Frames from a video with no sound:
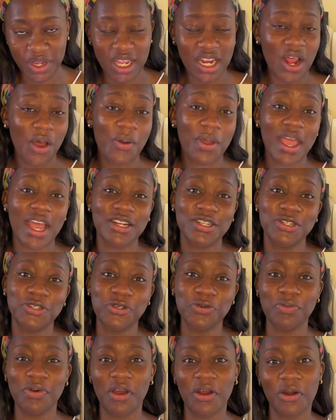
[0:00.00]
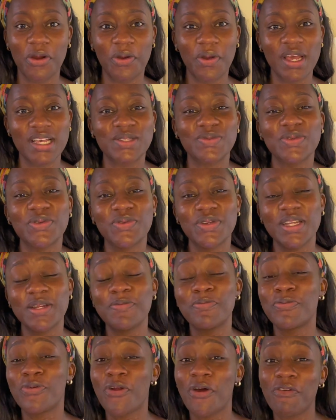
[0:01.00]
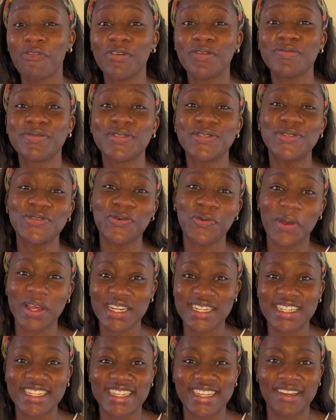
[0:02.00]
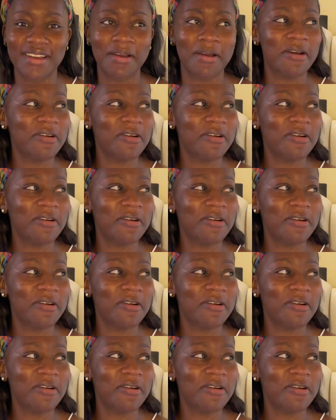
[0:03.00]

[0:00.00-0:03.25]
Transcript: Now, I'll catch you tomorrow as we read Proverbs 20.